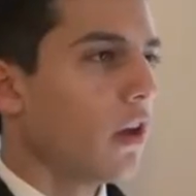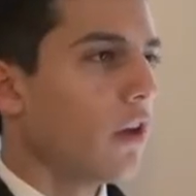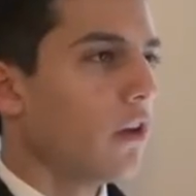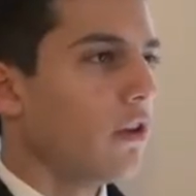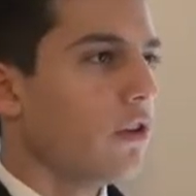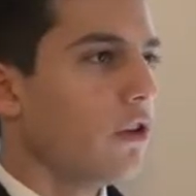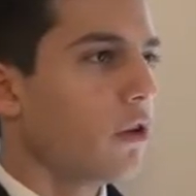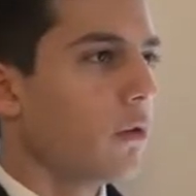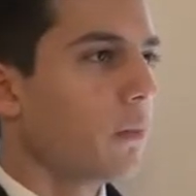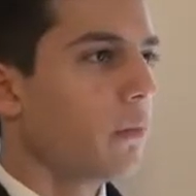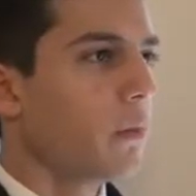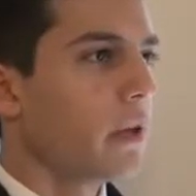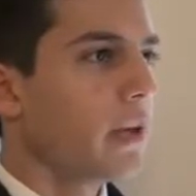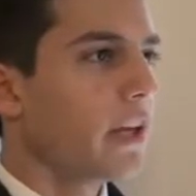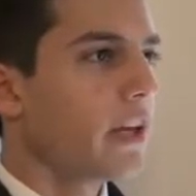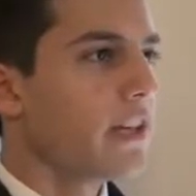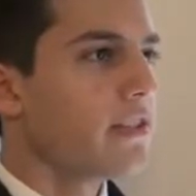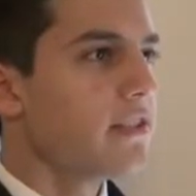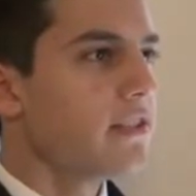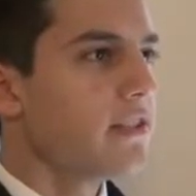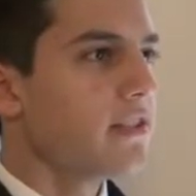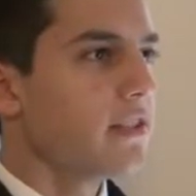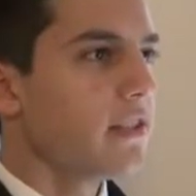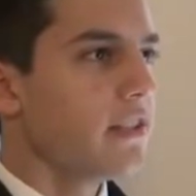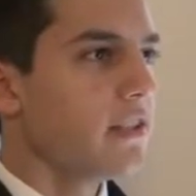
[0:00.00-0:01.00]
No
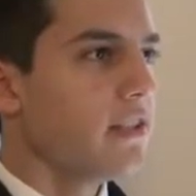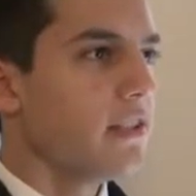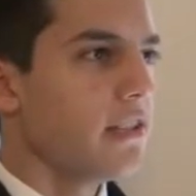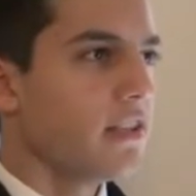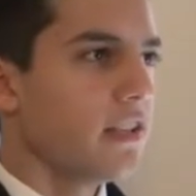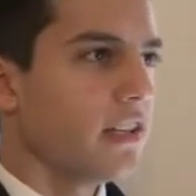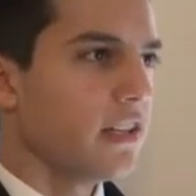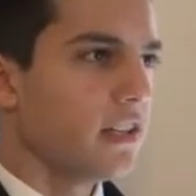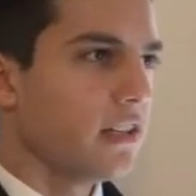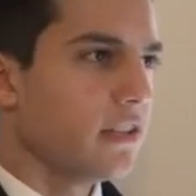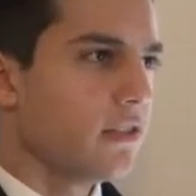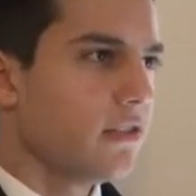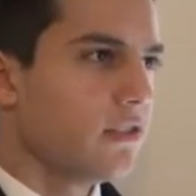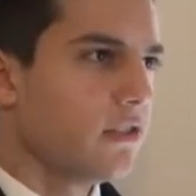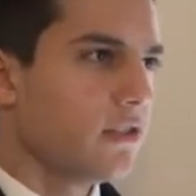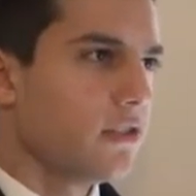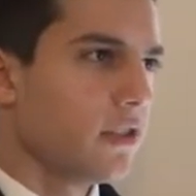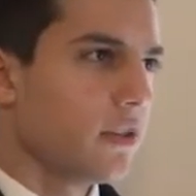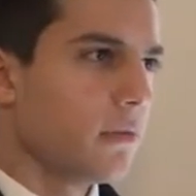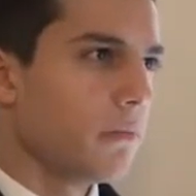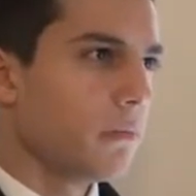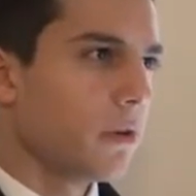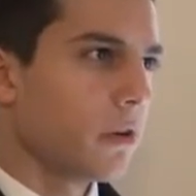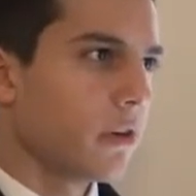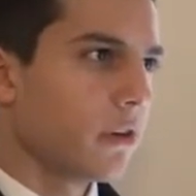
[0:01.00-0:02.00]
place, indeed,
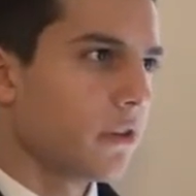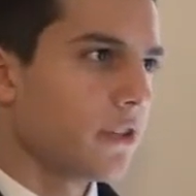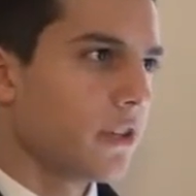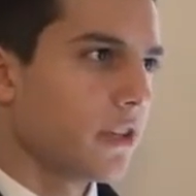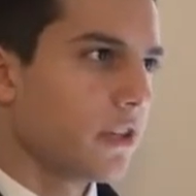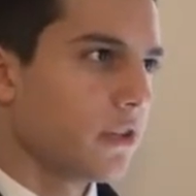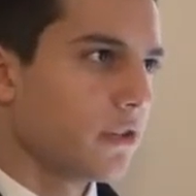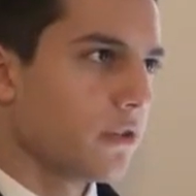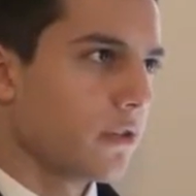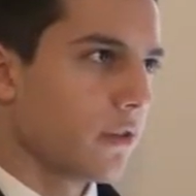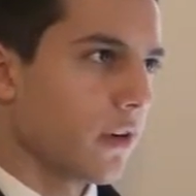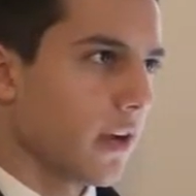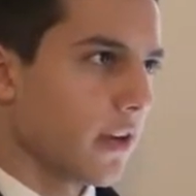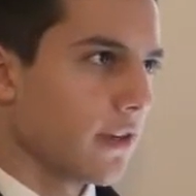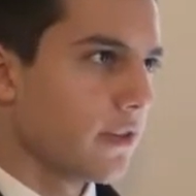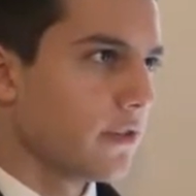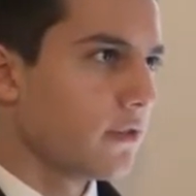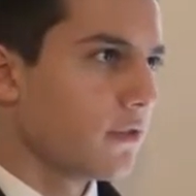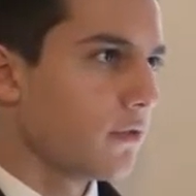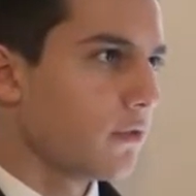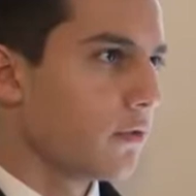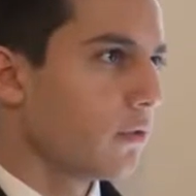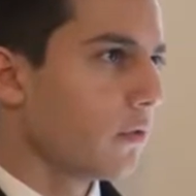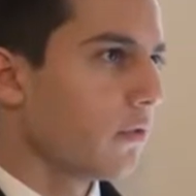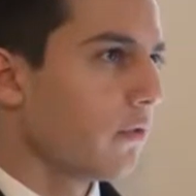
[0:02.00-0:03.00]
should murder
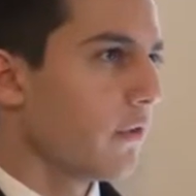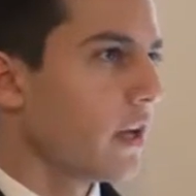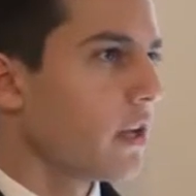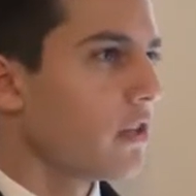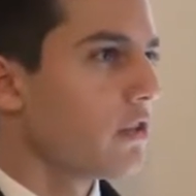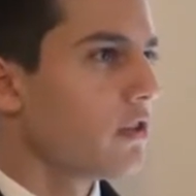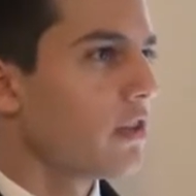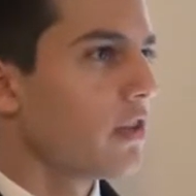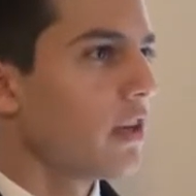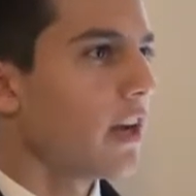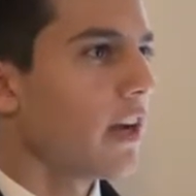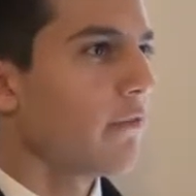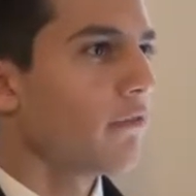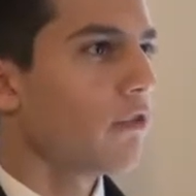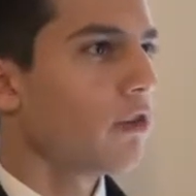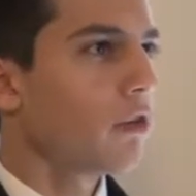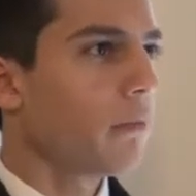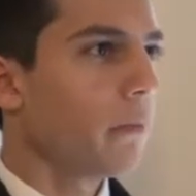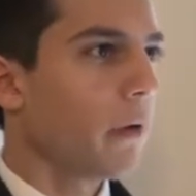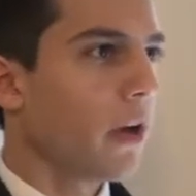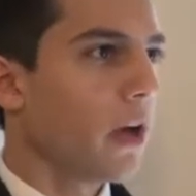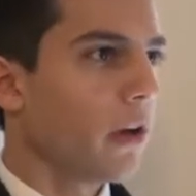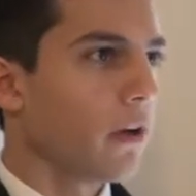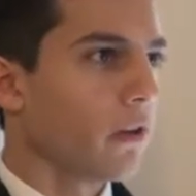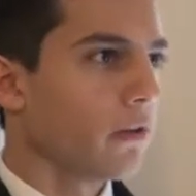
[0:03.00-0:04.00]
sanctuarize. Revenge should have no
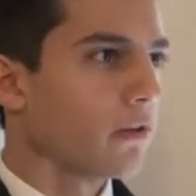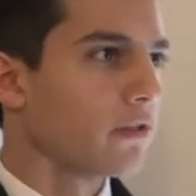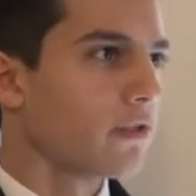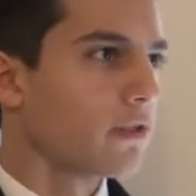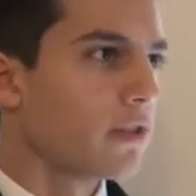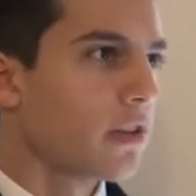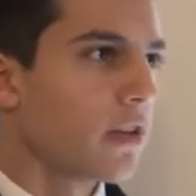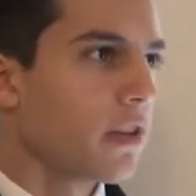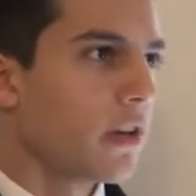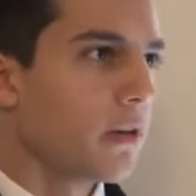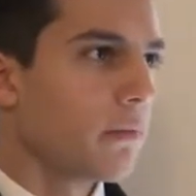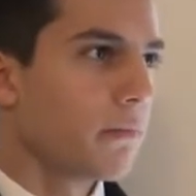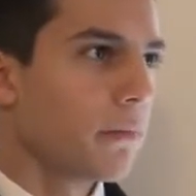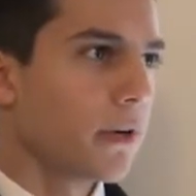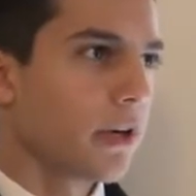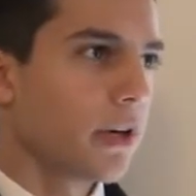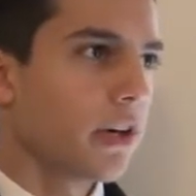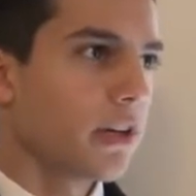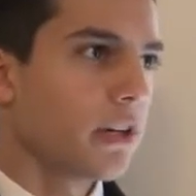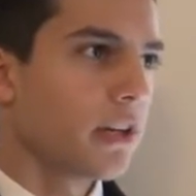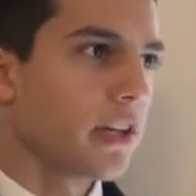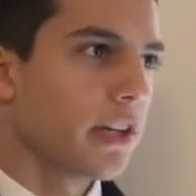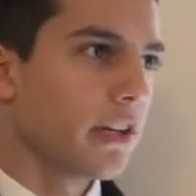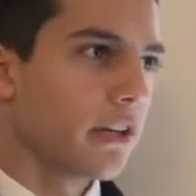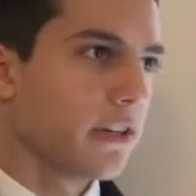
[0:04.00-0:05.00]
bounds. But
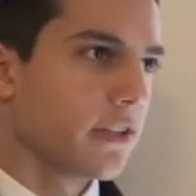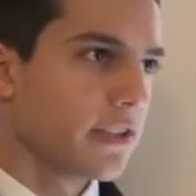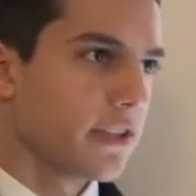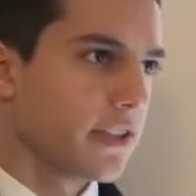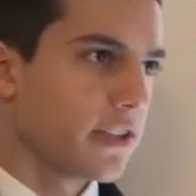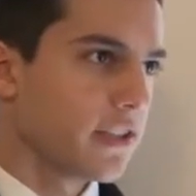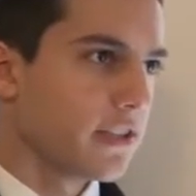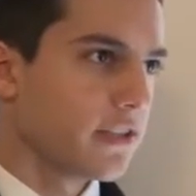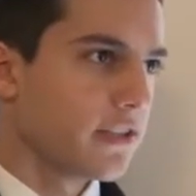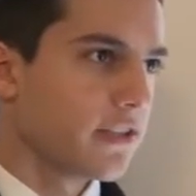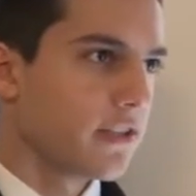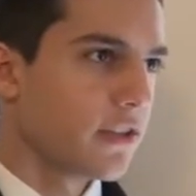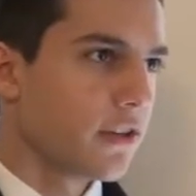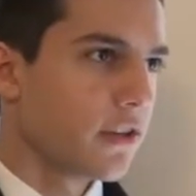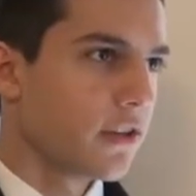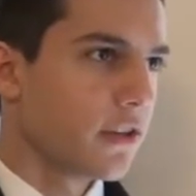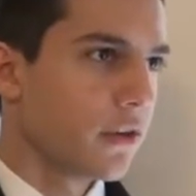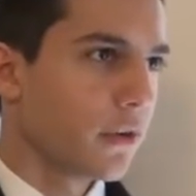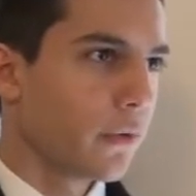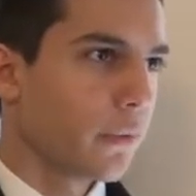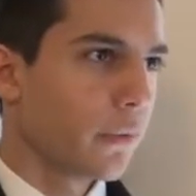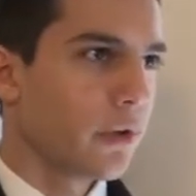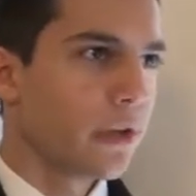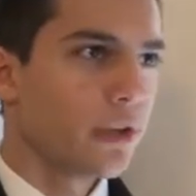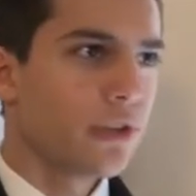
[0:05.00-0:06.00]
good Laertes,
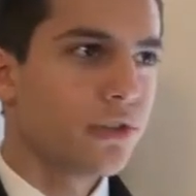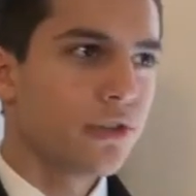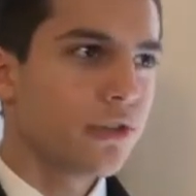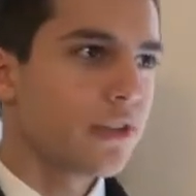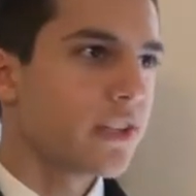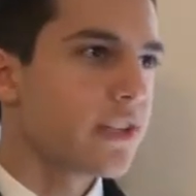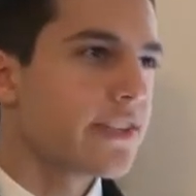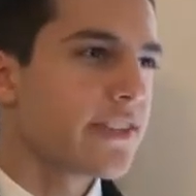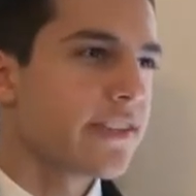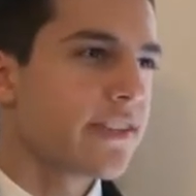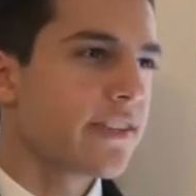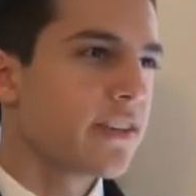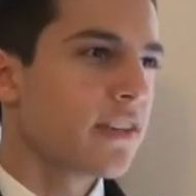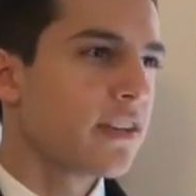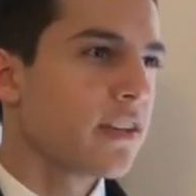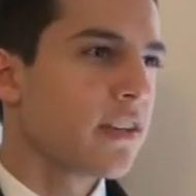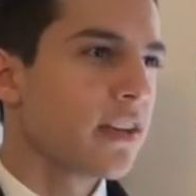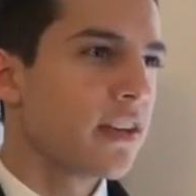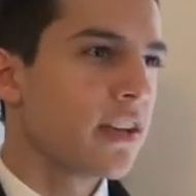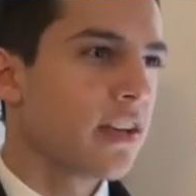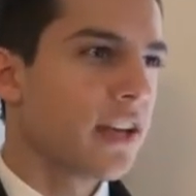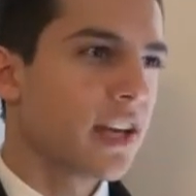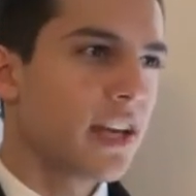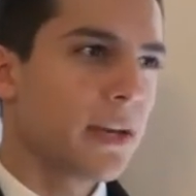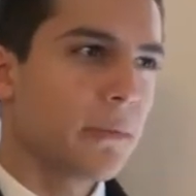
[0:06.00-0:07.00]
will you do this?
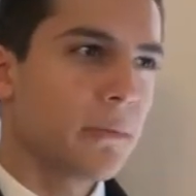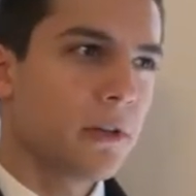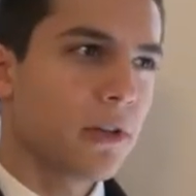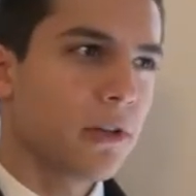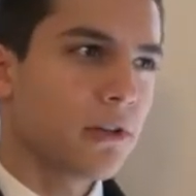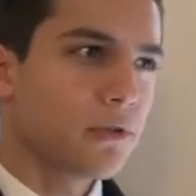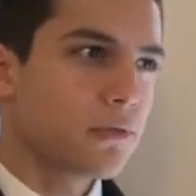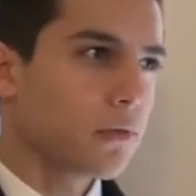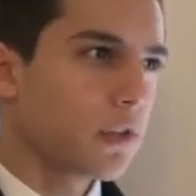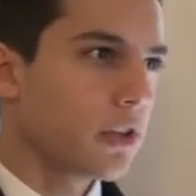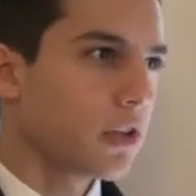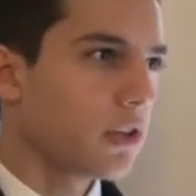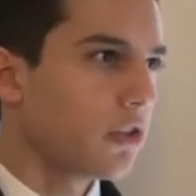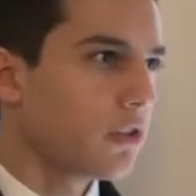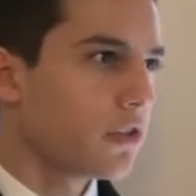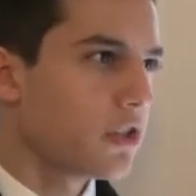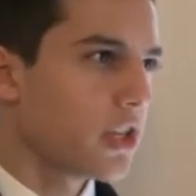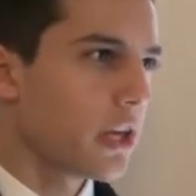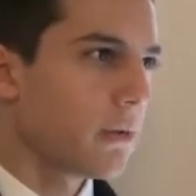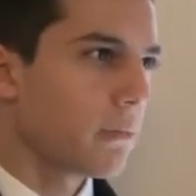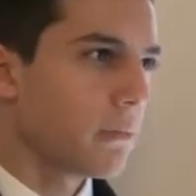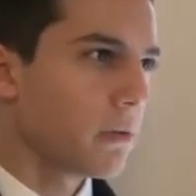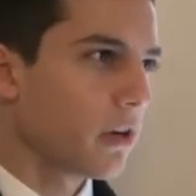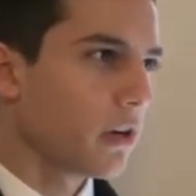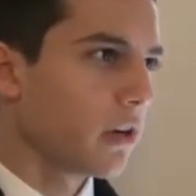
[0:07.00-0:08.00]
Keep close within your
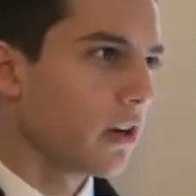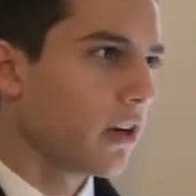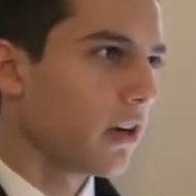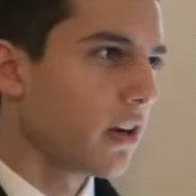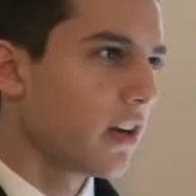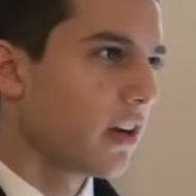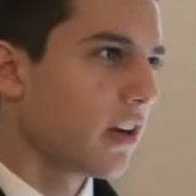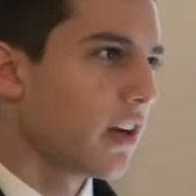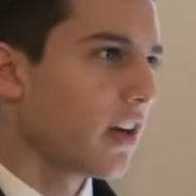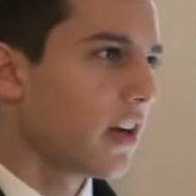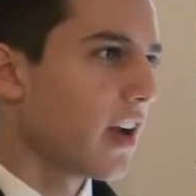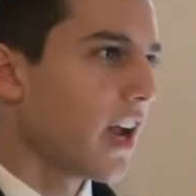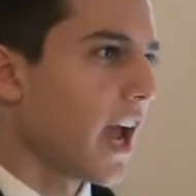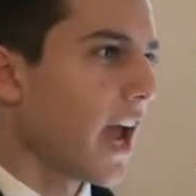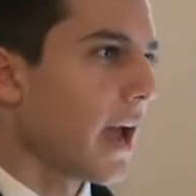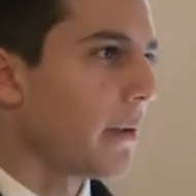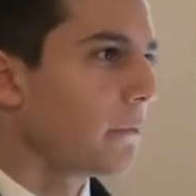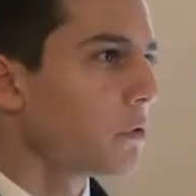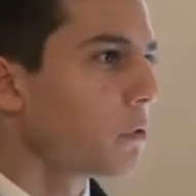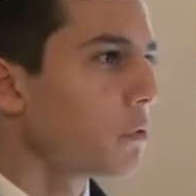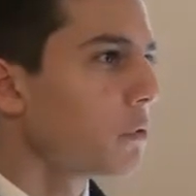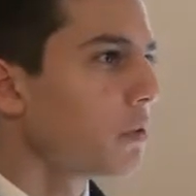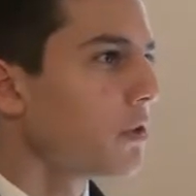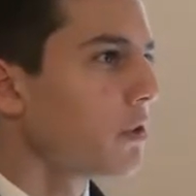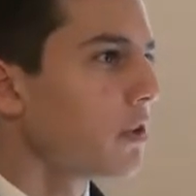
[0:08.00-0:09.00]
chamber.
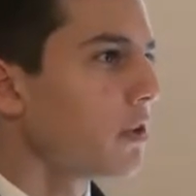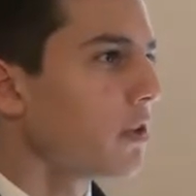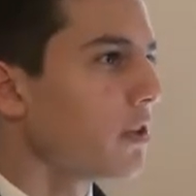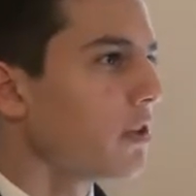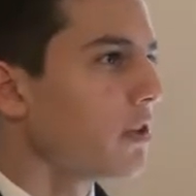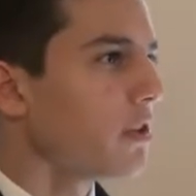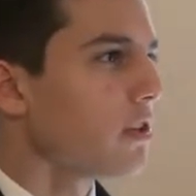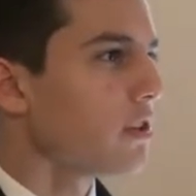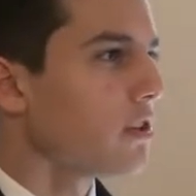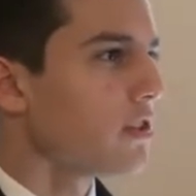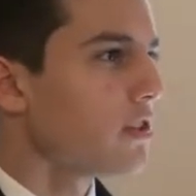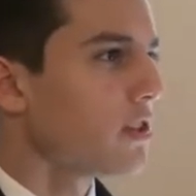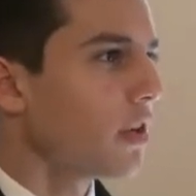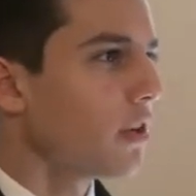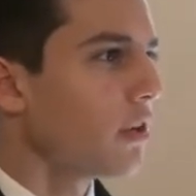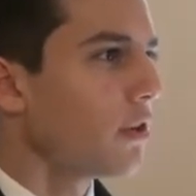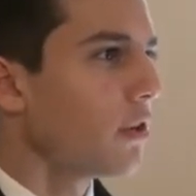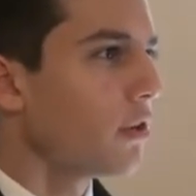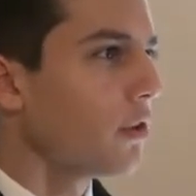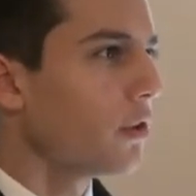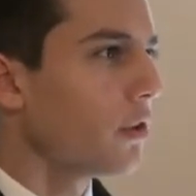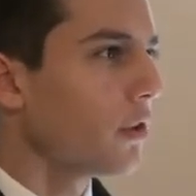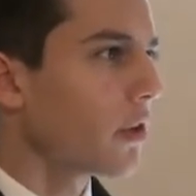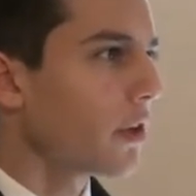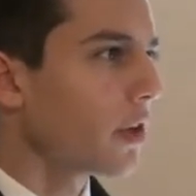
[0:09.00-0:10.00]
Hamlet returns, shall know
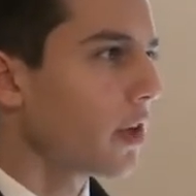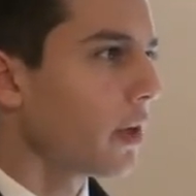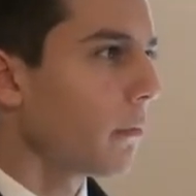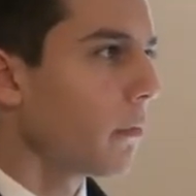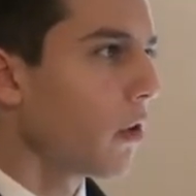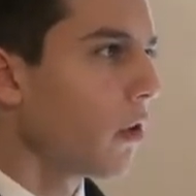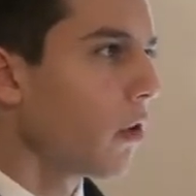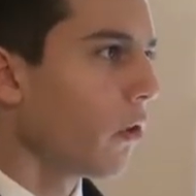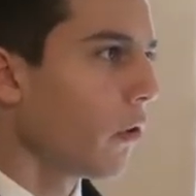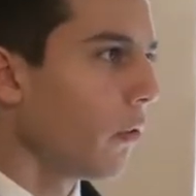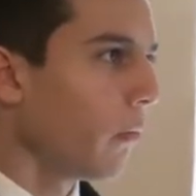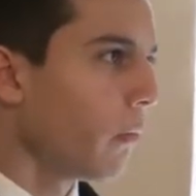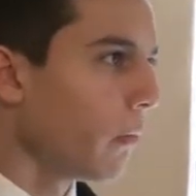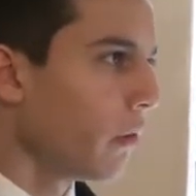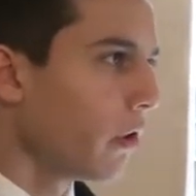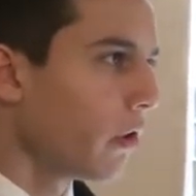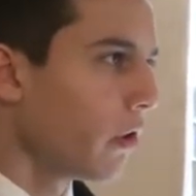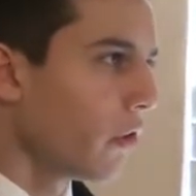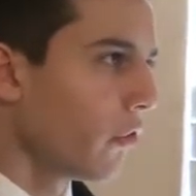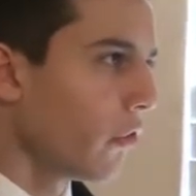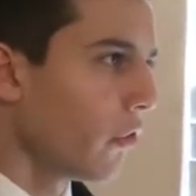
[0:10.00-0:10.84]
you are come home.